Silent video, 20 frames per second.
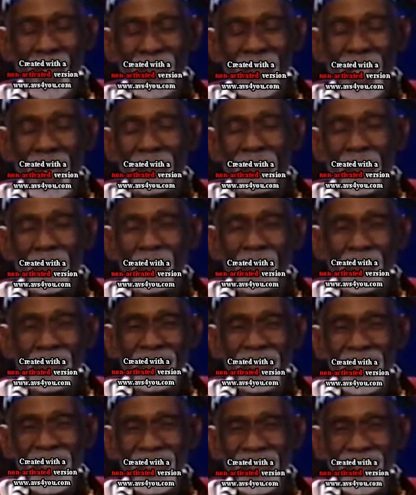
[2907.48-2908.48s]
that
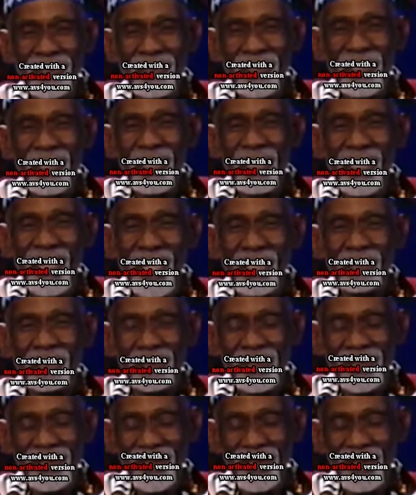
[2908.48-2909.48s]
produces the
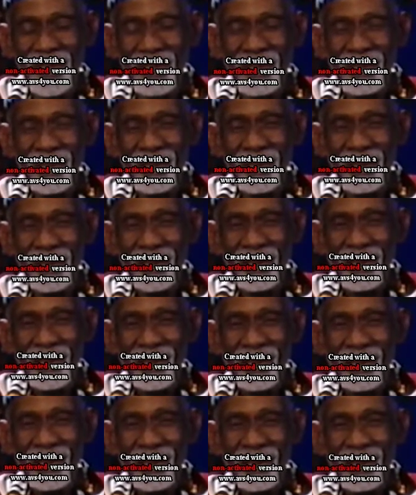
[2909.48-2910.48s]
electricity
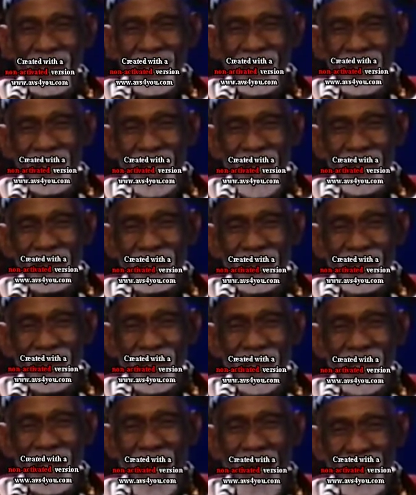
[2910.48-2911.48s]
that
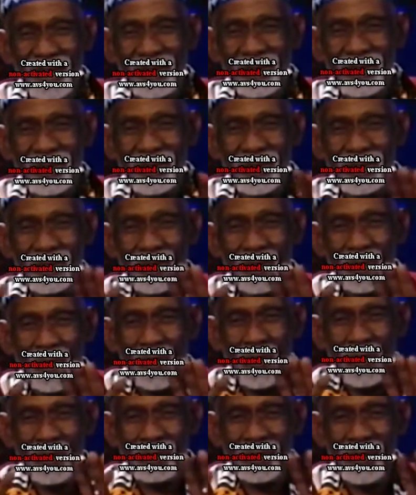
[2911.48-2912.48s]
lights your
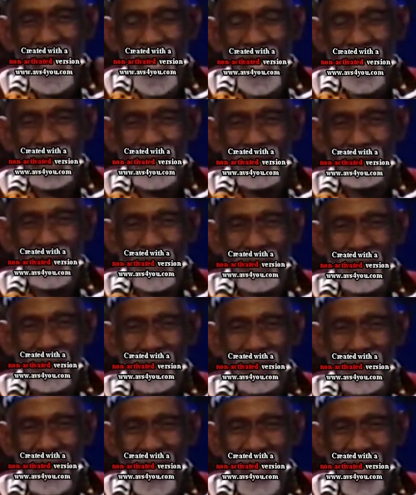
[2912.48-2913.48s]
whole
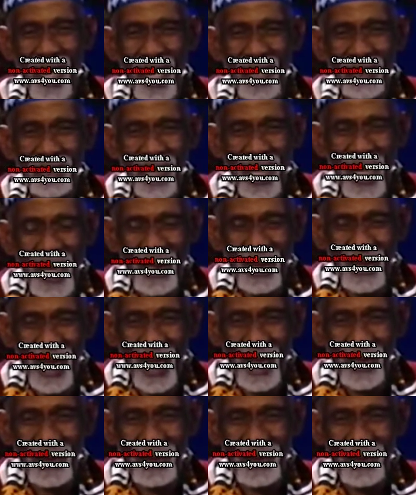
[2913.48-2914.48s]
dashboard and your
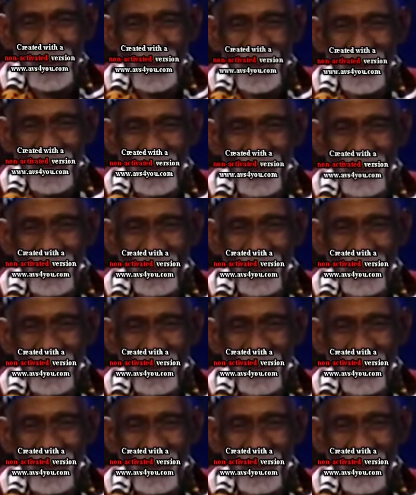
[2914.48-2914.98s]
headlights.